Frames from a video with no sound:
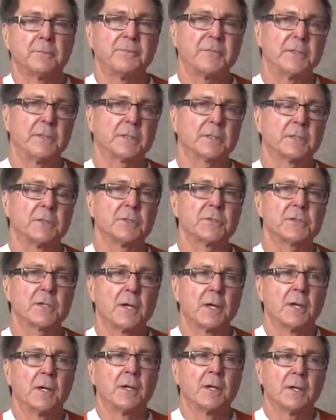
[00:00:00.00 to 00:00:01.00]
vehicles
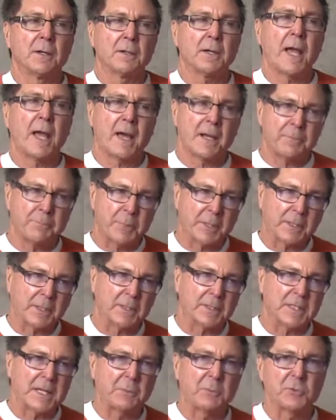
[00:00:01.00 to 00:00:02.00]
had
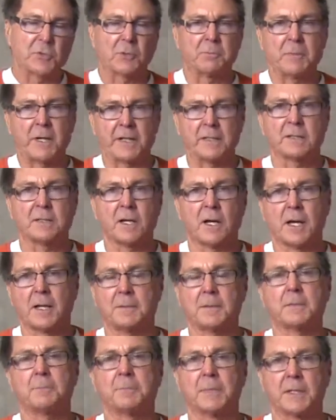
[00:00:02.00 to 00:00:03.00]
picnic tables or might
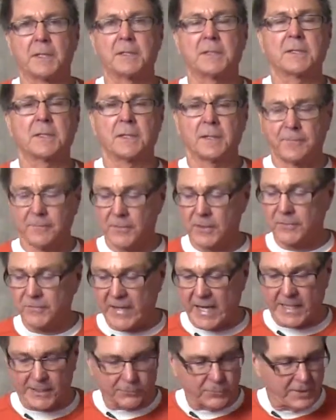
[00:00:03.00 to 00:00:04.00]
not, but for the
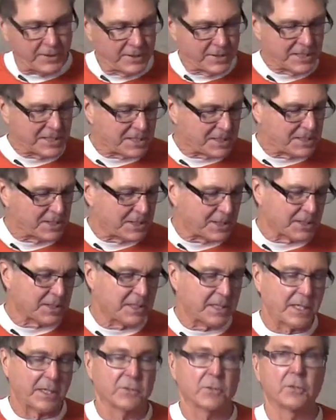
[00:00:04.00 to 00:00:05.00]
factory, this is the
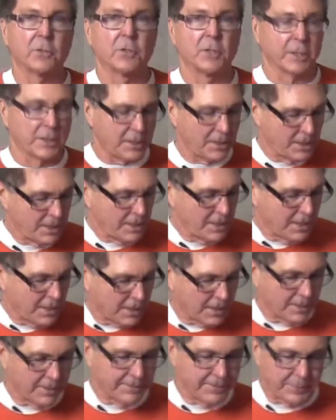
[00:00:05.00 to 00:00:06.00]
standard look
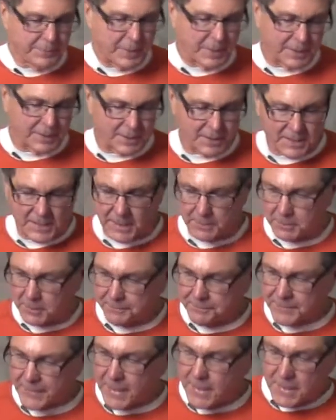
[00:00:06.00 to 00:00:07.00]
of a picnic
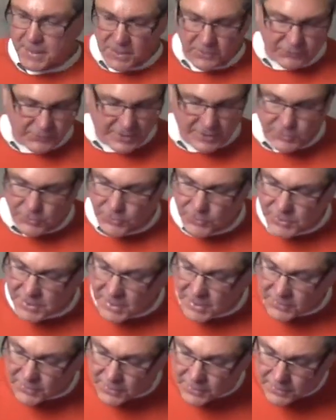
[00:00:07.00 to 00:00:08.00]
table. It features
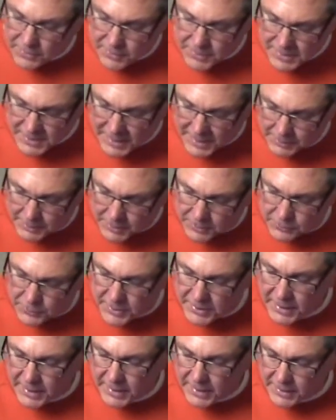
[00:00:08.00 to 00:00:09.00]
a table
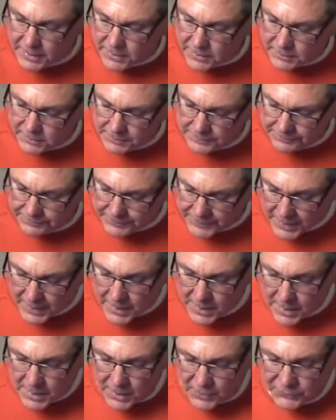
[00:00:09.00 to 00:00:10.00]
with a handle,
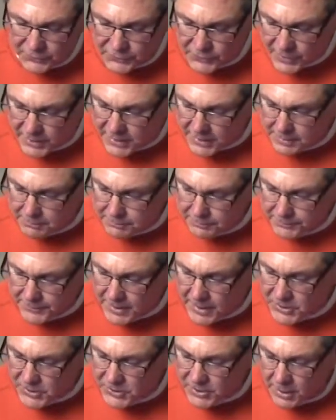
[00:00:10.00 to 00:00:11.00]
a frame,
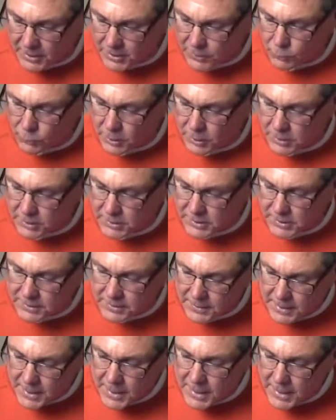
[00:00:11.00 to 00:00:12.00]
a solid
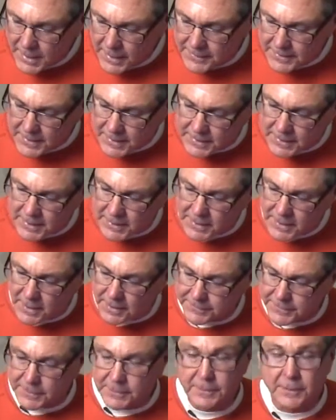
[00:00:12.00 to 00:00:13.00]
walnut, and then a
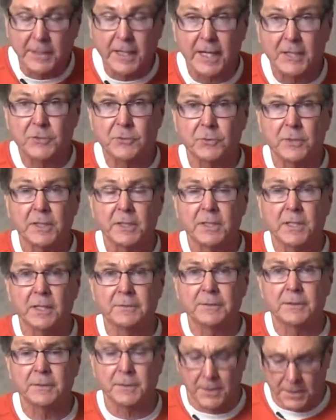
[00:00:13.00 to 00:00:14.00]
cover, ashtray
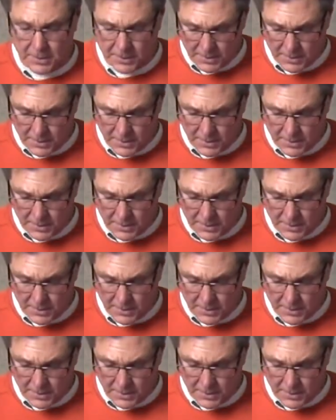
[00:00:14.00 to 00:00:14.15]
cover,